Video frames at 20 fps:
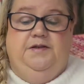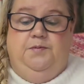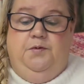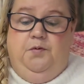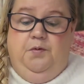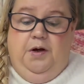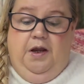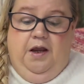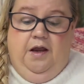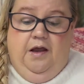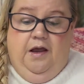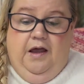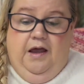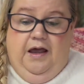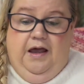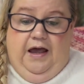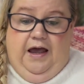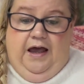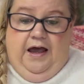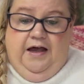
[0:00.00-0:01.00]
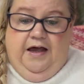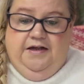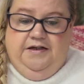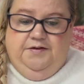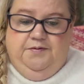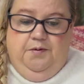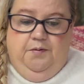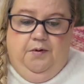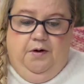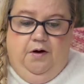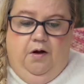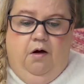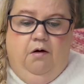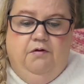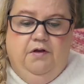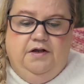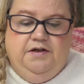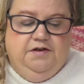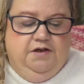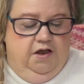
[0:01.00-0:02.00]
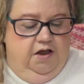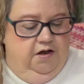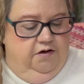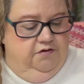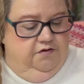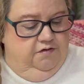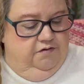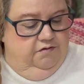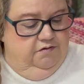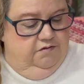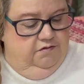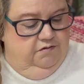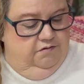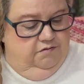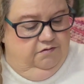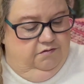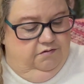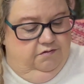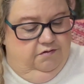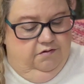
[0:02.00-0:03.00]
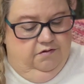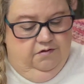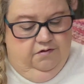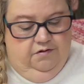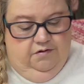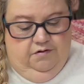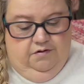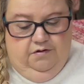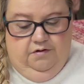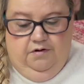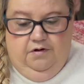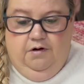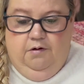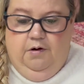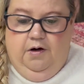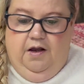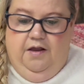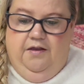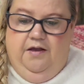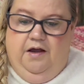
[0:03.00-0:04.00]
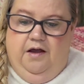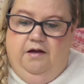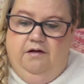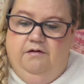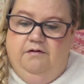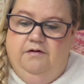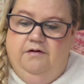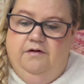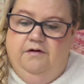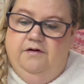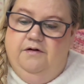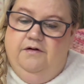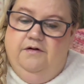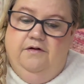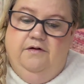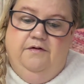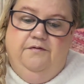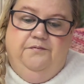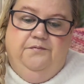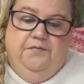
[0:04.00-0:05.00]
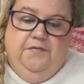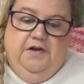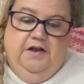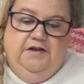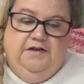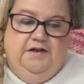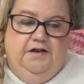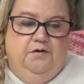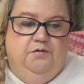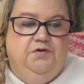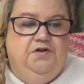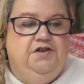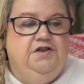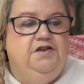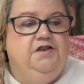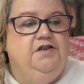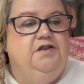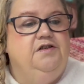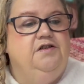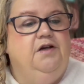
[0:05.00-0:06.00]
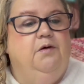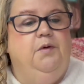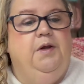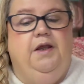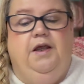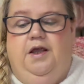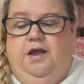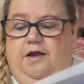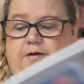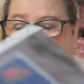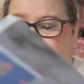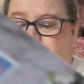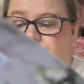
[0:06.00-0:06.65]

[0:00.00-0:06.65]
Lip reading: morning as we went, oh, that's cute. Oh, I like that. It's a little sewing kit.